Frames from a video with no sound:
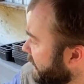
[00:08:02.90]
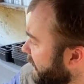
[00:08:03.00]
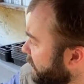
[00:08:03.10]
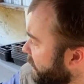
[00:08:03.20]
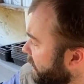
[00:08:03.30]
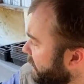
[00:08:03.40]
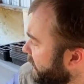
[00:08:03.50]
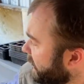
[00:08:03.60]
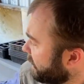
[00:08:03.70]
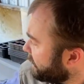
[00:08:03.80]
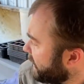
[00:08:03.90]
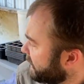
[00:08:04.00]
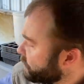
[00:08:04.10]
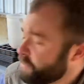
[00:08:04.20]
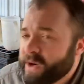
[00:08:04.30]
We'll get
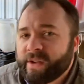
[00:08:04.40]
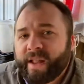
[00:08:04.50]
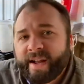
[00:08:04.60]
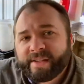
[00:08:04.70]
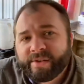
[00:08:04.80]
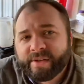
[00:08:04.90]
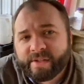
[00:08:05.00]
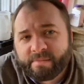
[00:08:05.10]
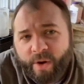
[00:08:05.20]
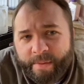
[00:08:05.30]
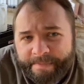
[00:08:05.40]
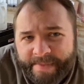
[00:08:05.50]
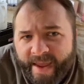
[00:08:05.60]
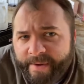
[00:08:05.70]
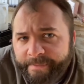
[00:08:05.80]
those put on the lights here in just a moment.
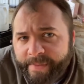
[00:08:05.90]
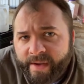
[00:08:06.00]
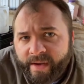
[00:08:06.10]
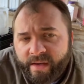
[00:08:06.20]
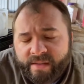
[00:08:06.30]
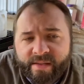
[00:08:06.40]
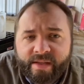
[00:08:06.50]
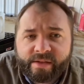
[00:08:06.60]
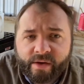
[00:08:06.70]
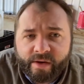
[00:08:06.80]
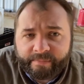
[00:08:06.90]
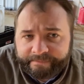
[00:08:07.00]
Now, seed starting.